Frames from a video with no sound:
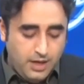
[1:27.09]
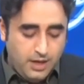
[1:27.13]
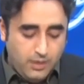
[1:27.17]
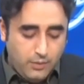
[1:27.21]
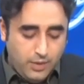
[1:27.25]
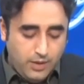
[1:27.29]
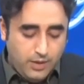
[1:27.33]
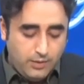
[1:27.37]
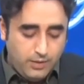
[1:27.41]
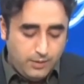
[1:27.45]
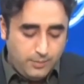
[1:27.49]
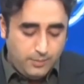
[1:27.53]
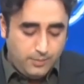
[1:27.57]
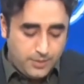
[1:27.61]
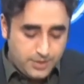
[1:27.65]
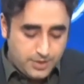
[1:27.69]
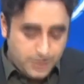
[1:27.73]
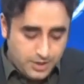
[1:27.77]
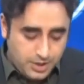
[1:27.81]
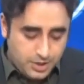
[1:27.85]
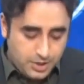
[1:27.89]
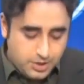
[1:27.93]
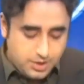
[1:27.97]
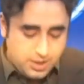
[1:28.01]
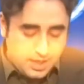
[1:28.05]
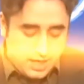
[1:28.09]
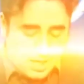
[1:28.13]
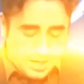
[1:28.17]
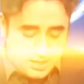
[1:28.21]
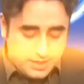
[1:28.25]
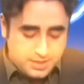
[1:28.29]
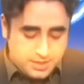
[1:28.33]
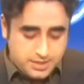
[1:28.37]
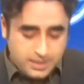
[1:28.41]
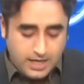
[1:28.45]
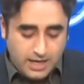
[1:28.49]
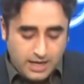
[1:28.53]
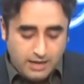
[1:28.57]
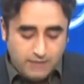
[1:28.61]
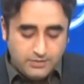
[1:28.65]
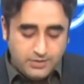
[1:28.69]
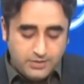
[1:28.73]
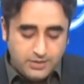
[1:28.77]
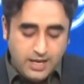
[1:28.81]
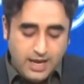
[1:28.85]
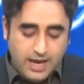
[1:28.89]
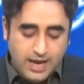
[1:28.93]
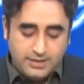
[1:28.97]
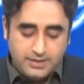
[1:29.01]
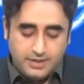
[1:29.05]
we will position ourselves
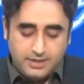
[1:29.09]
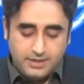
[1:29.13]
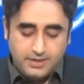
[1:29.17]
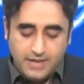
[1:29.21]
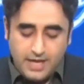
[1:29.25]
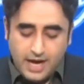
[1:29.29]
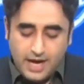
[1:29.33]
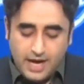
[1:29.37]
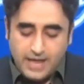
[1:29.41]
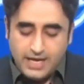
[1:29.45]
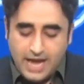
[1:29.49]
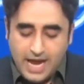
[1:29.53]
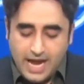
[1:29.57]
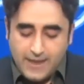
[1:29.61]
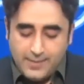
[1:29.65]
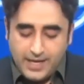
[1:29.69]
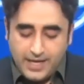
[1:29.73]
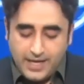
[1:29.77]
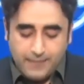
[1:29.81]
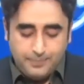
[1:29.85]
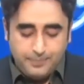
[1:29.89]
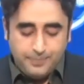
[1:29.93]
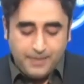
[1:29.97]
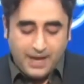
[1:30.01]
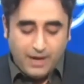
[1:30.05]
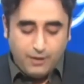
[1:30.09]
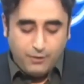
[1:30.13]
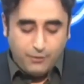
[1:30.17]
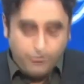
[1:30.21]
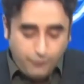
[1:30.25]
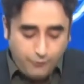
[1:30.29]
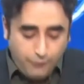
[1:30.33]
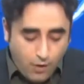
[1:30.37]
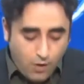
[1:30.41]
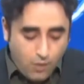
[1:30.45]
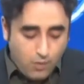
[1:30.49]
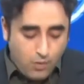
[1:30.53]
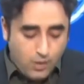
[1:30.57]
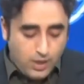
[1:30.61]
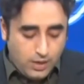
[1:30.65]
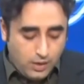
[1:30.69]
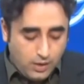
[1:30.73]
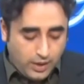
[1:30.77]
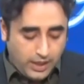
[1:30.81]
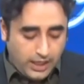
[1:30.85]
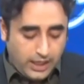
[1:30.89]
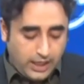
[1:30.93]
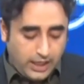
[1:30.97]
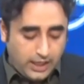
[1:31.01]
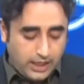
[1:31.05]
as a dynamic and
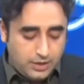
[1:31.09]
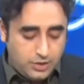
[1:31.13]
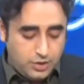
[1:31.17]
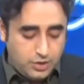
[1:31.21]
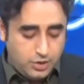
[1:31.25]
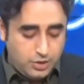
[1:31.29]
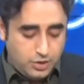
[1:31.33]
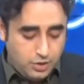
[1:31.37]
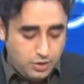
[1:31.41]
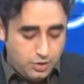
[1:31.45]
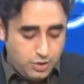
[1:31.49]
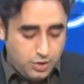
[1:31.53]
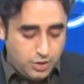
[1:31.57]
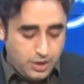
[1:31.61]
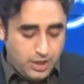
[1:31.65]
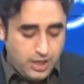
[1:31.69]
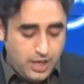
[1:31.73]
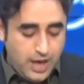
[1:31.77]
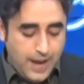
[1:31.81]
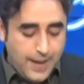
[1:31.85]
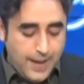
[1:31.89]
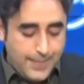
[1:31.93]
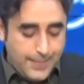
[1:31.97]
forward-looking institution,